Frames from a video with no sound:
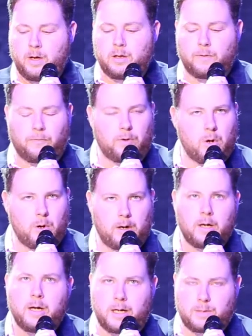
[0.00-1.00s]
The floor
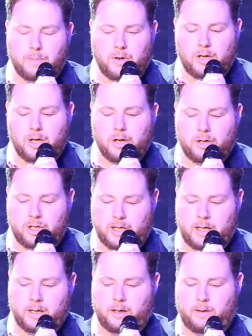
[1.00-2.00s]
is burning your
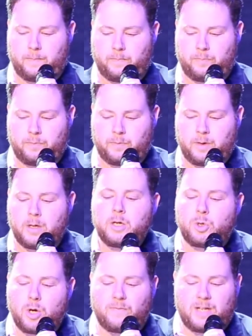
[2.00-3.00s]
cheek.
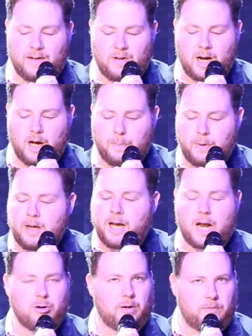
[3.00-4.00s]
You have given up
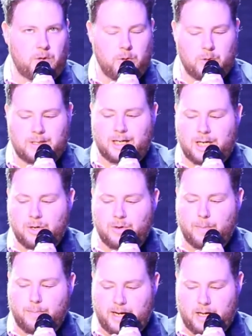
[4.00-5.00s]
and I refuse to hear
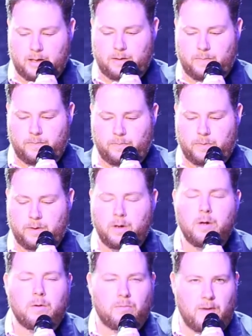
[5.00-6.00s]
the bell.
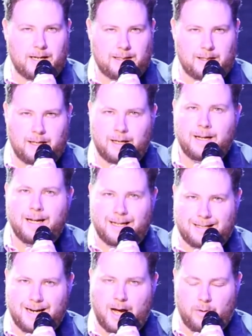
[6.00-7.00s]
Wrestling
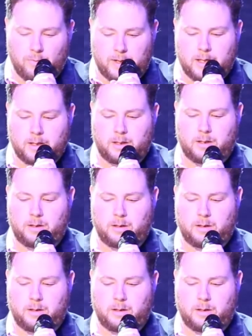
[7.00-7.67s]
is not real.